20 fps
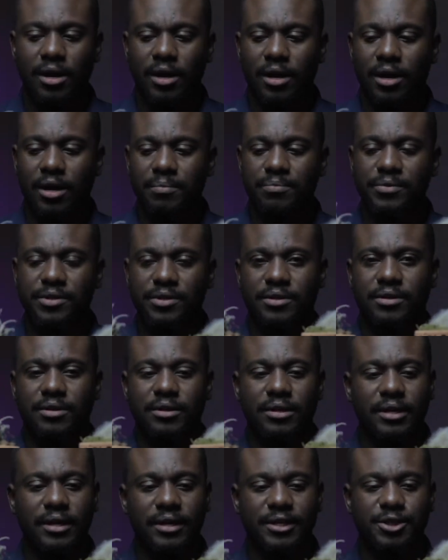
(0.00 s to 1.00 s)
The
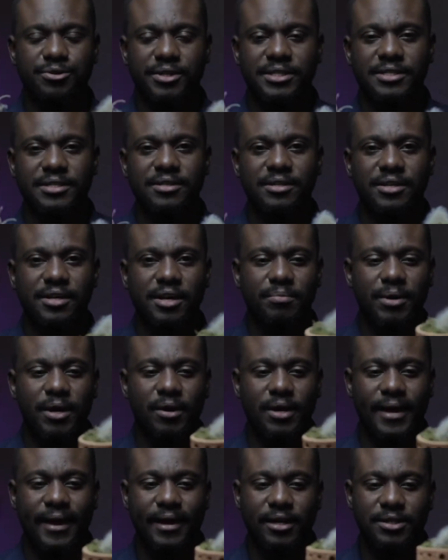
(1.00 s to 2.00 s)
interesting thing
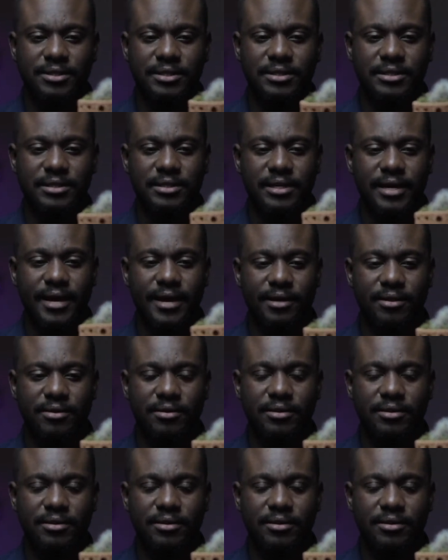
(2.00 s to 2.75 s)
about cactuses like